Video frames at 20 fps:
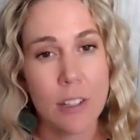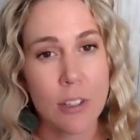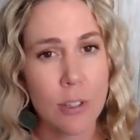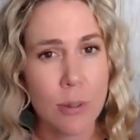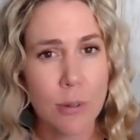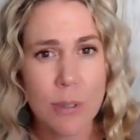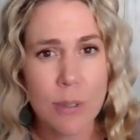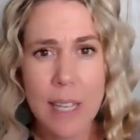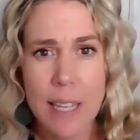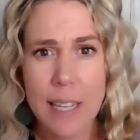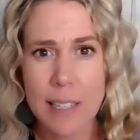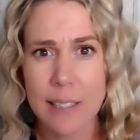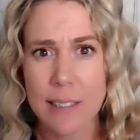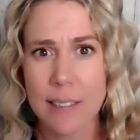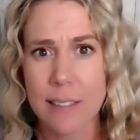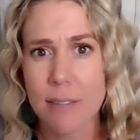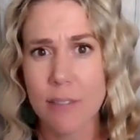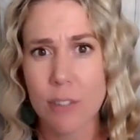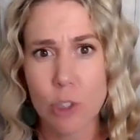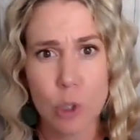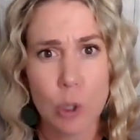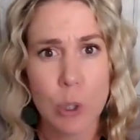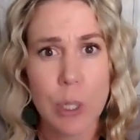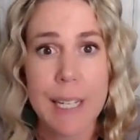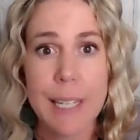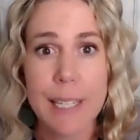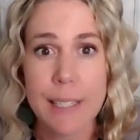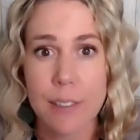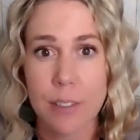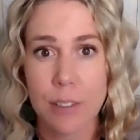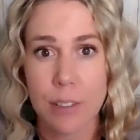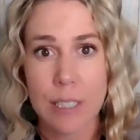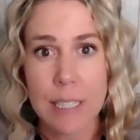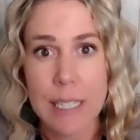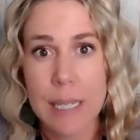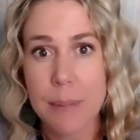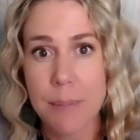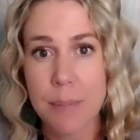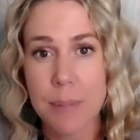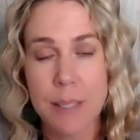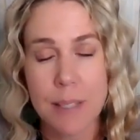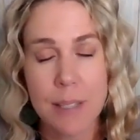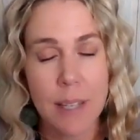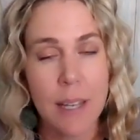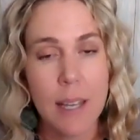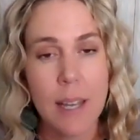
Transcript: Tuesday's tricks or tips.